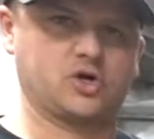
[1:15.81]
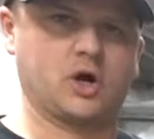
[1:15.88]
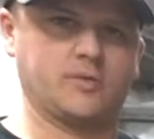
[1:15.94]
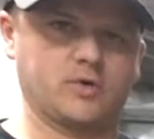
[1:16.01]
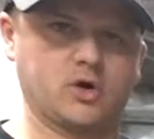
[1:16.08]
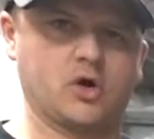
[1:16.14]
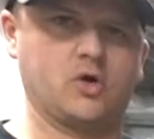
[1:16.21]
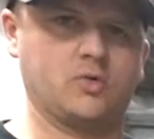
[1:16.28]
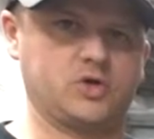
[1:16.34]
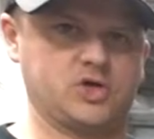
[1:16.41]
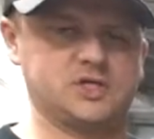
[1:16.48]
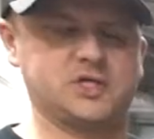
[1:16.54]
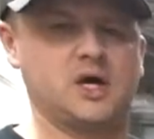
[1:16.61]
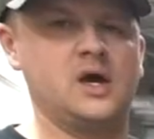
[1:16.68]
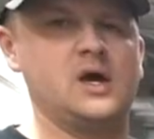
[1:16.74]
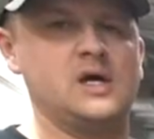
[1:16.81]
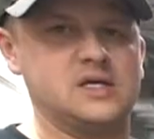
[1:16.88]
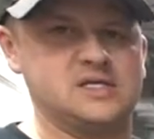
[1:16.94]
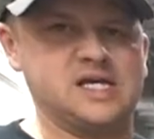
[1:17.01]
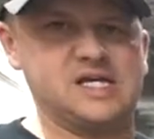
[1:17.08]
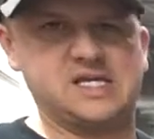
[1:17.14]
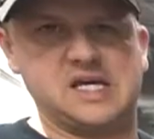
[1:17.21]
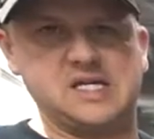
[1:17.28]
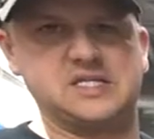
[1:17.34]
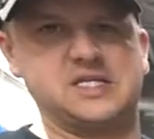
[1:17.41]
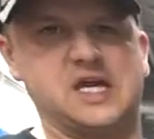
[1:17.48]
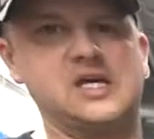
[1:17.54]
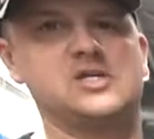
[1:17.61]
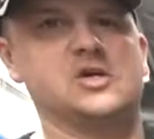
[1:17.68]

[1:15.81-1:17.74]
trouble code, which is DTC.